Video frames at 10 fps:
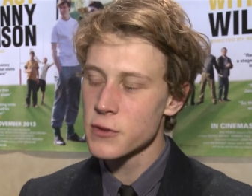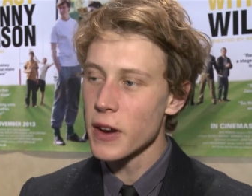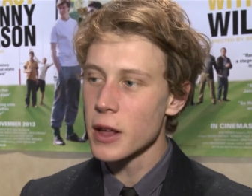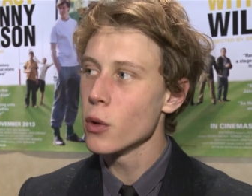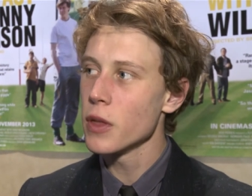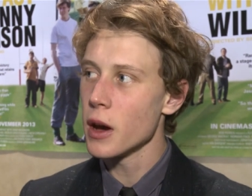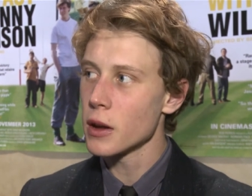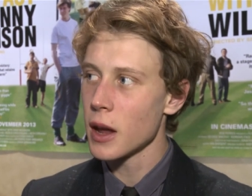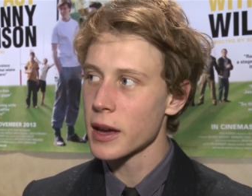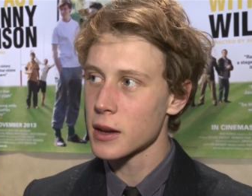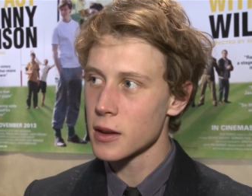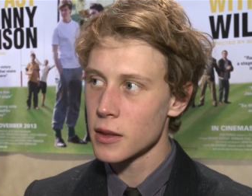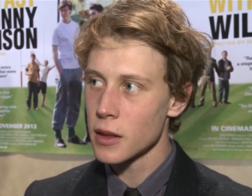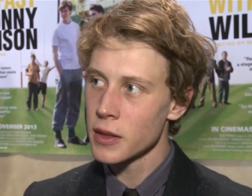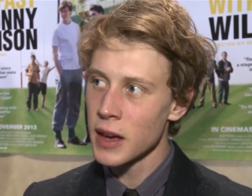funny, all the, like,
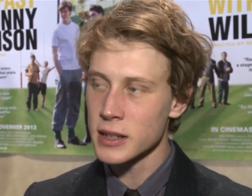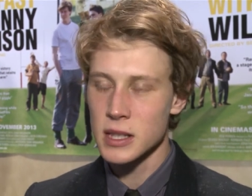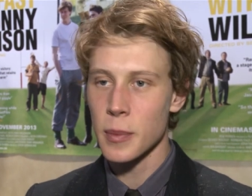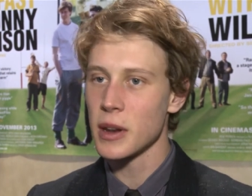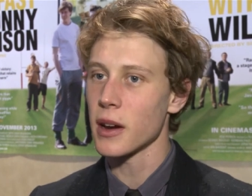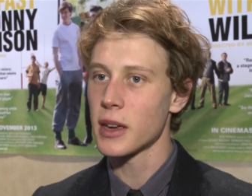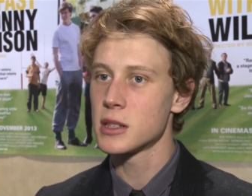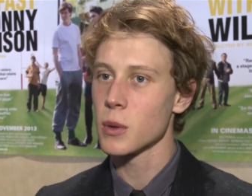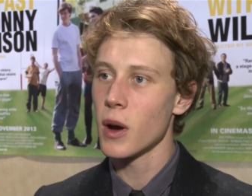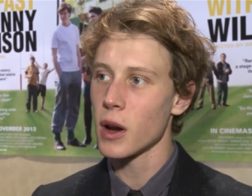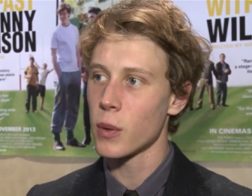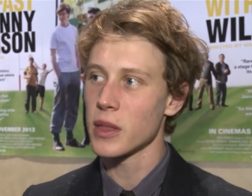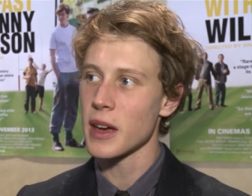the actors I've been lucky to work with,